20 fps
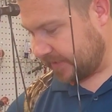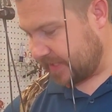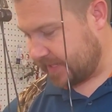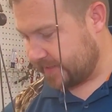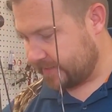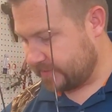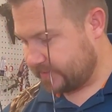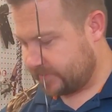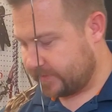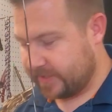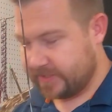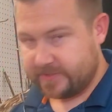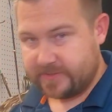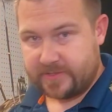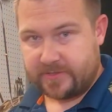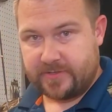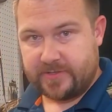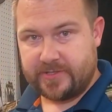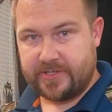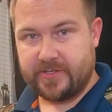like this rest.
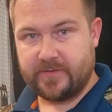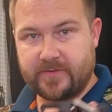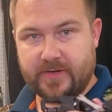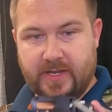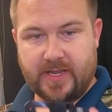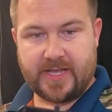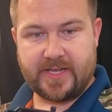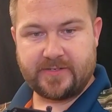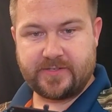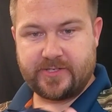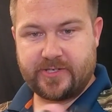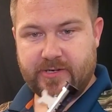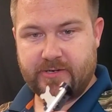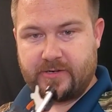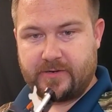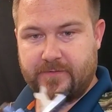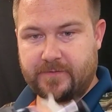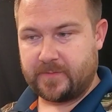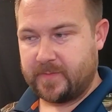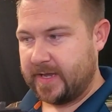Started shooting it last
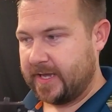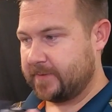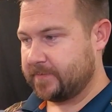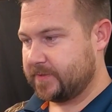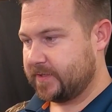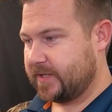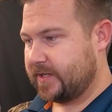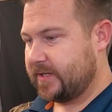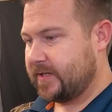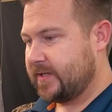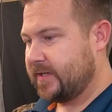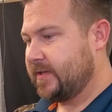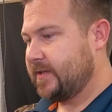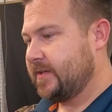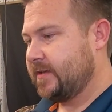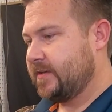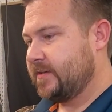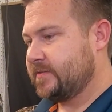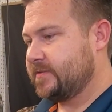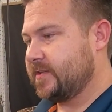year from Hamsky.
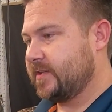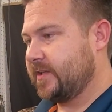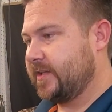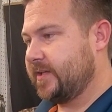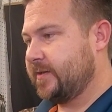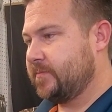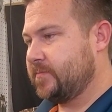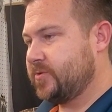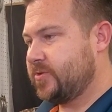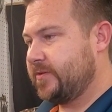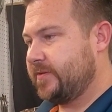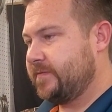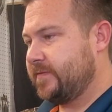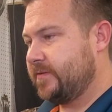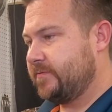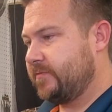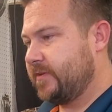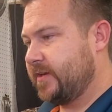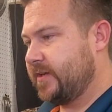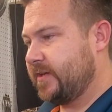It's a limb
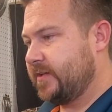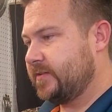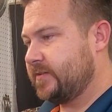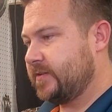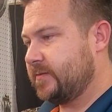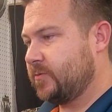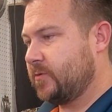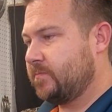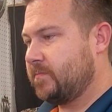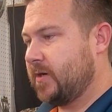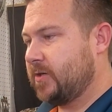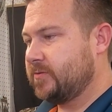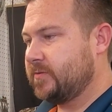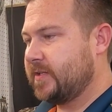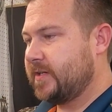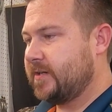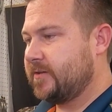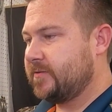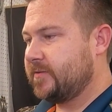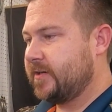driven rest. I'm going to bolt
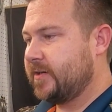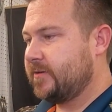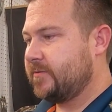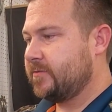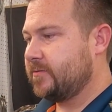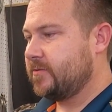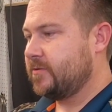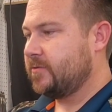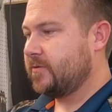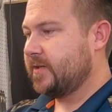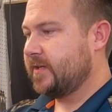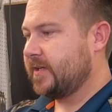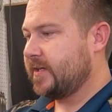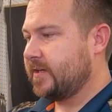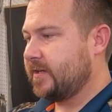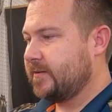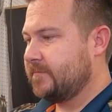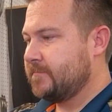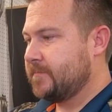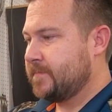it on here real quick
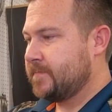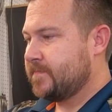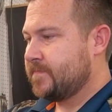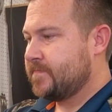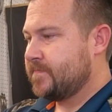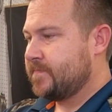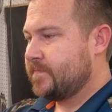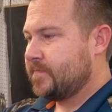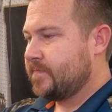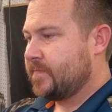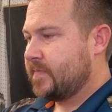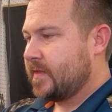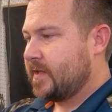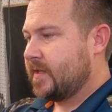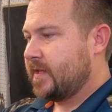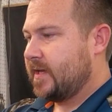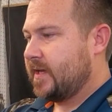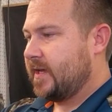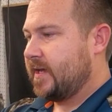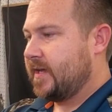
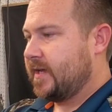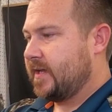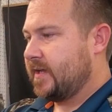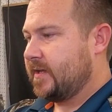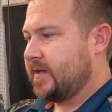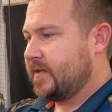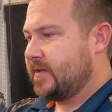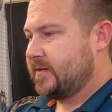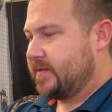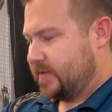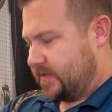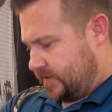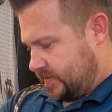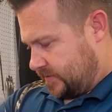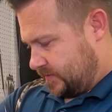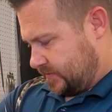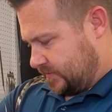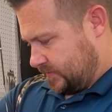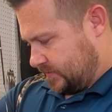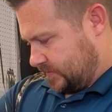and
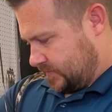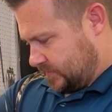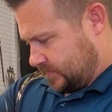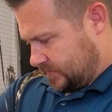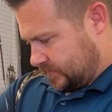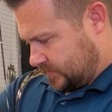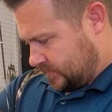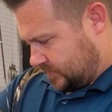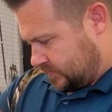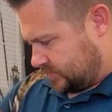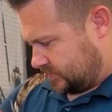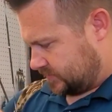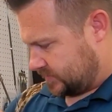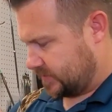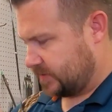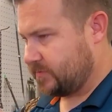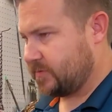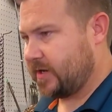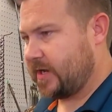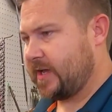
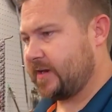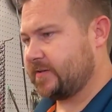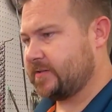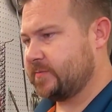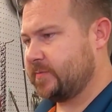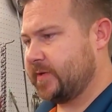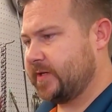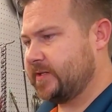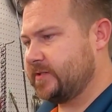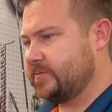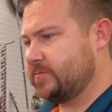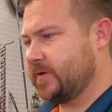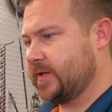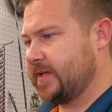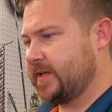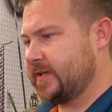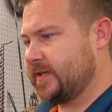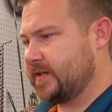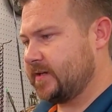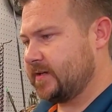see what kind of speeds we
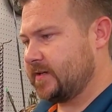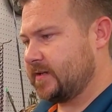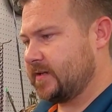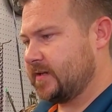get.